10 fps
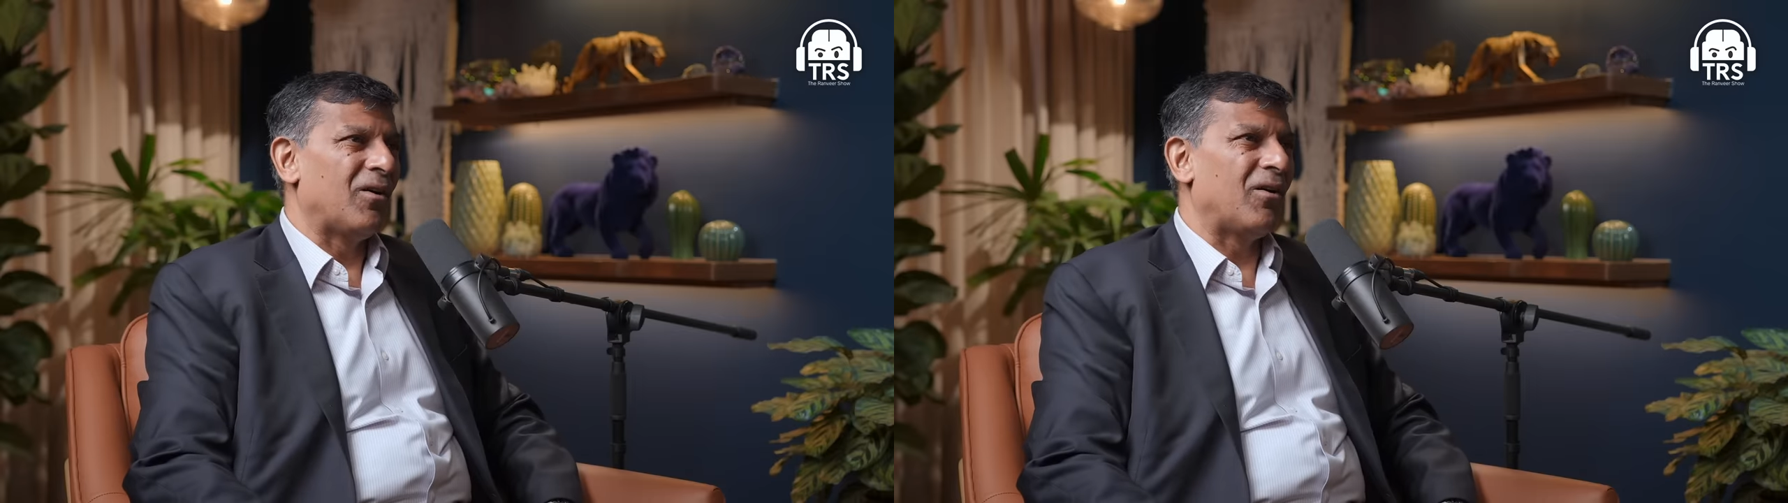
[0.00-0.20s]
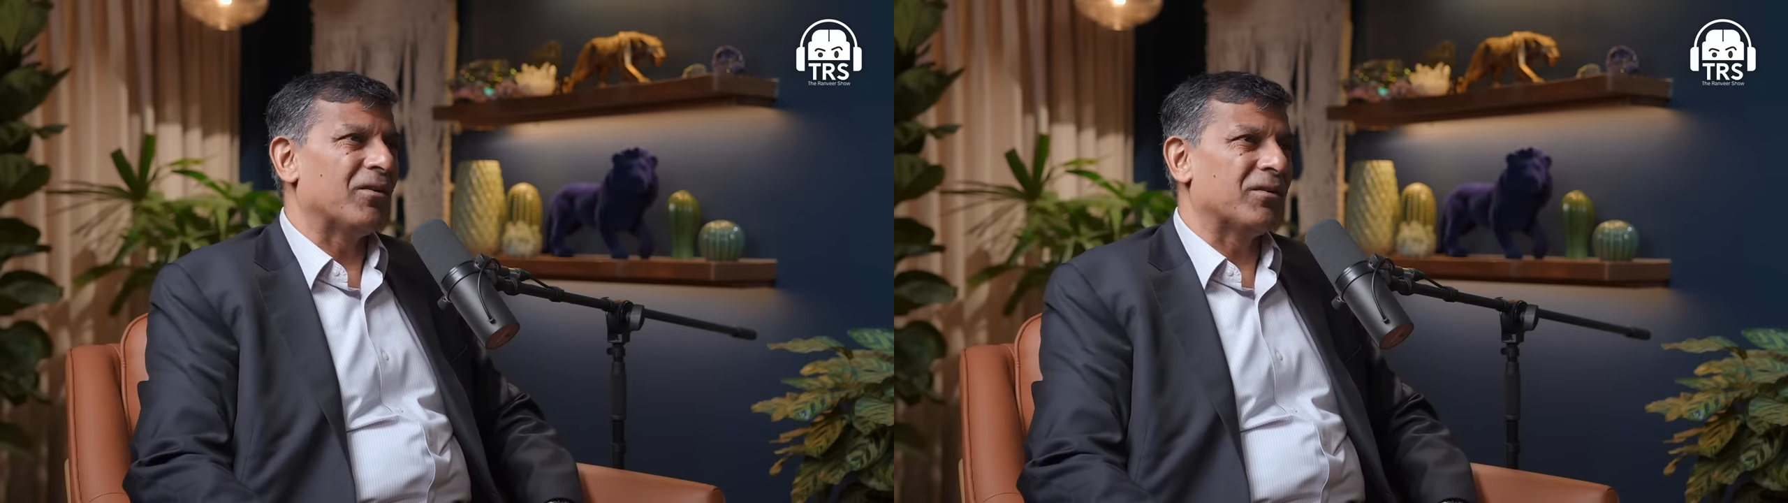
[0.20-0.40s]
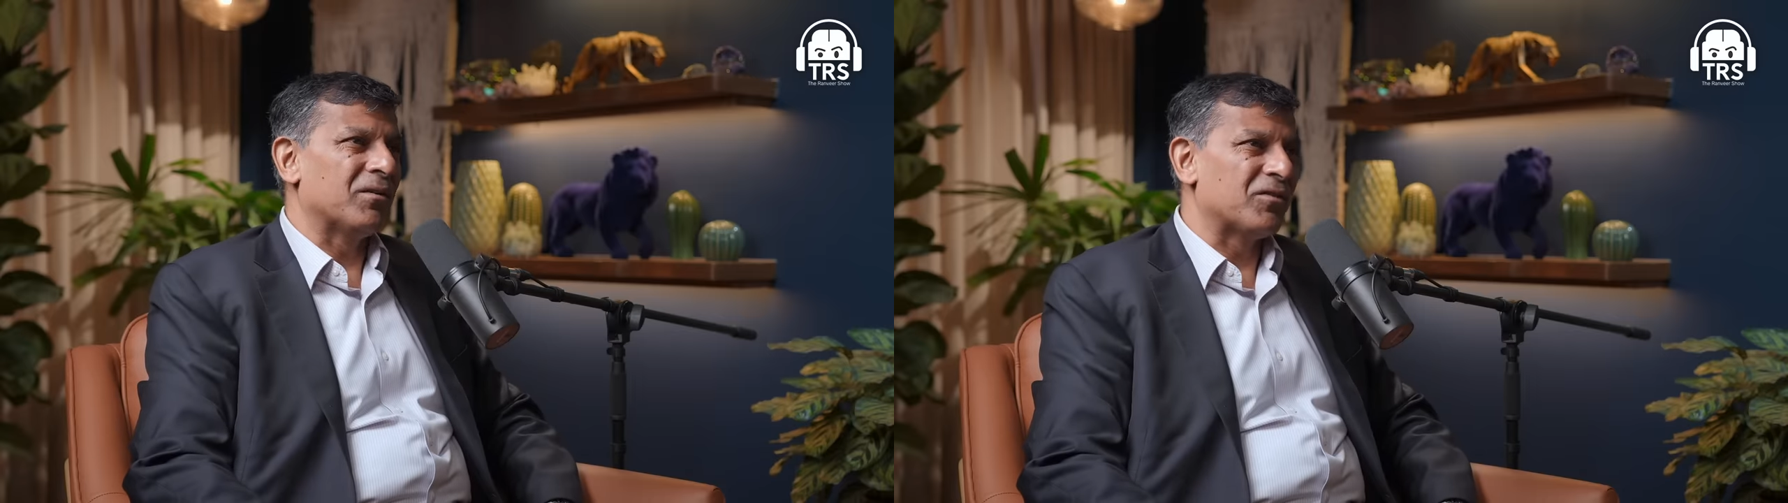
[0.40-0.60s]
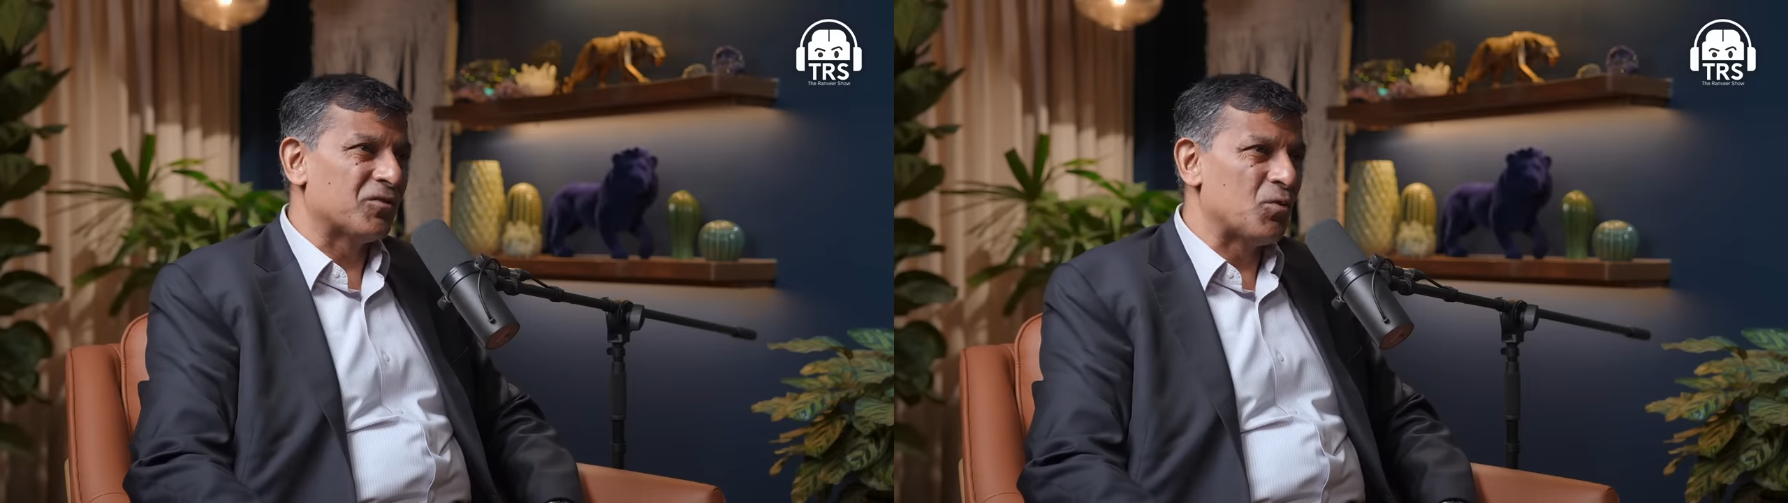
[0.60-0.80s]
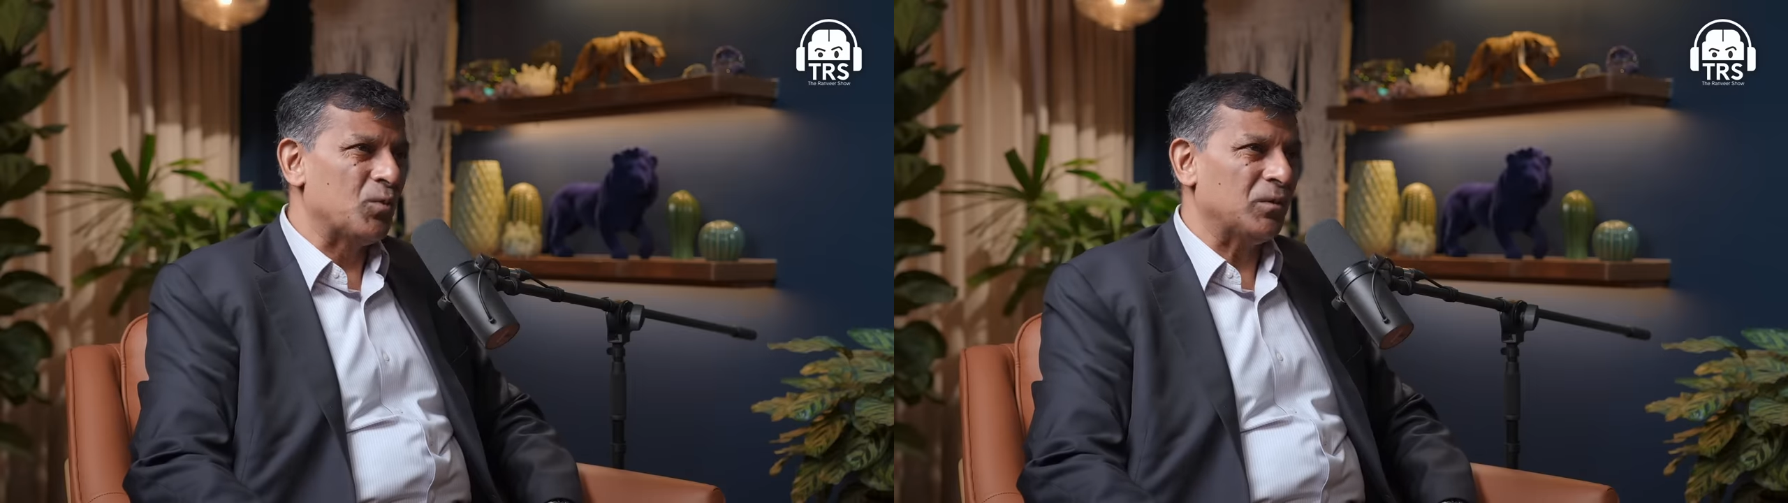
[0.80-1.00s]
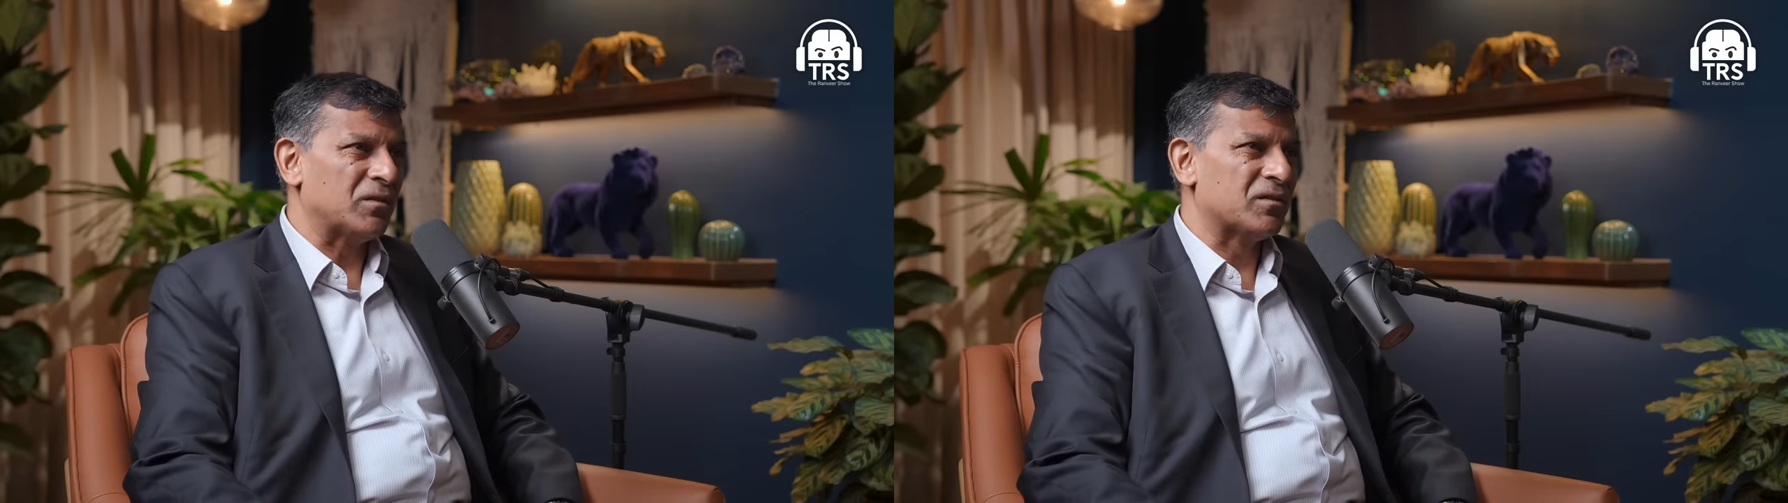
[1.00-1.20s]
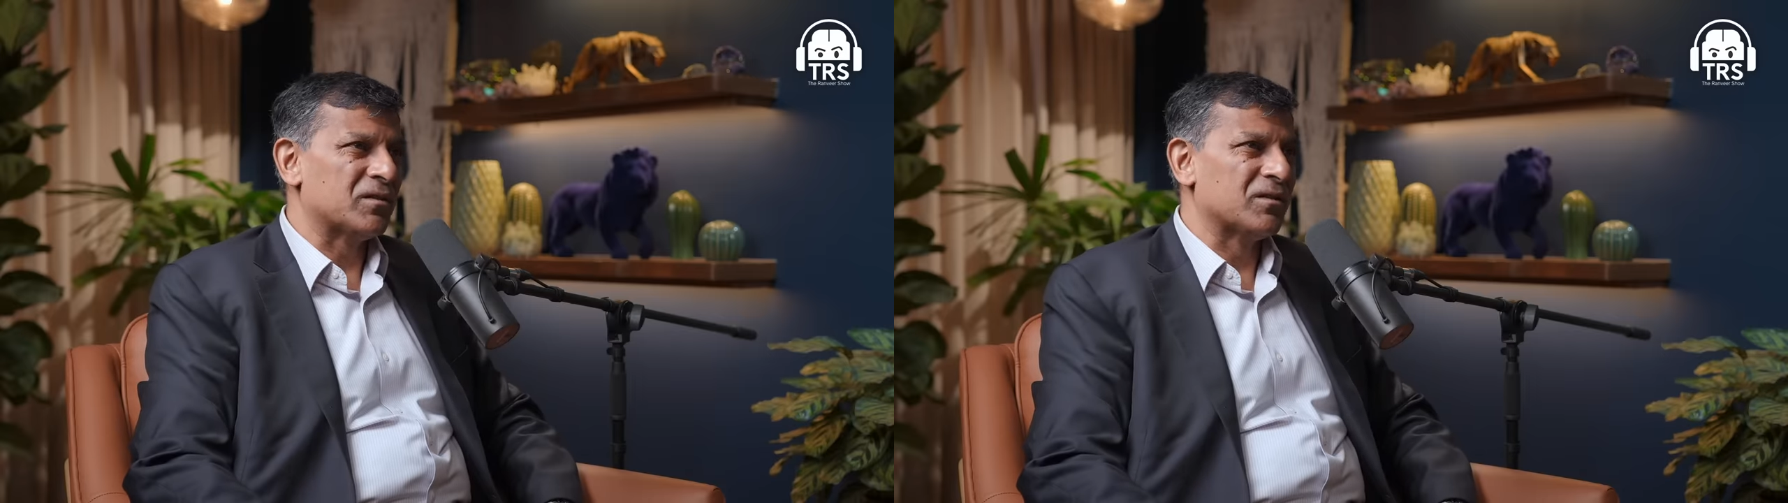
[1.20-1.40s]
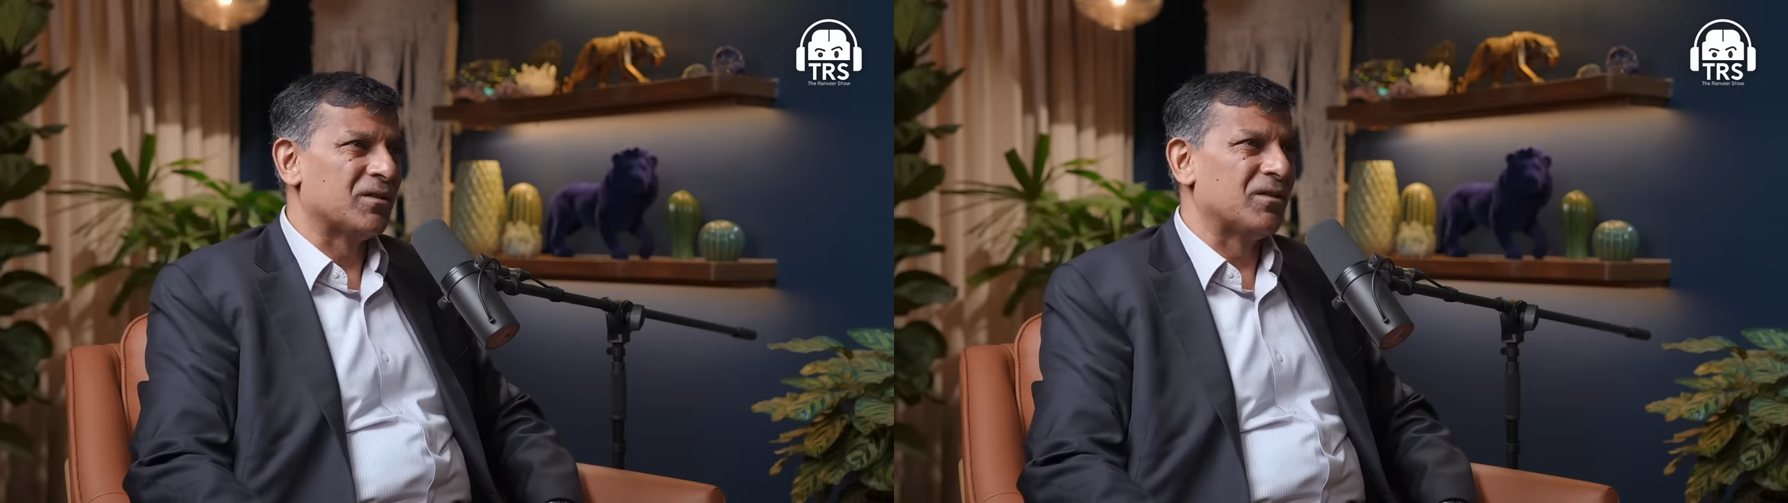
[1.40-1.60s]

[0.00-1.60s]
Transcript: on schools,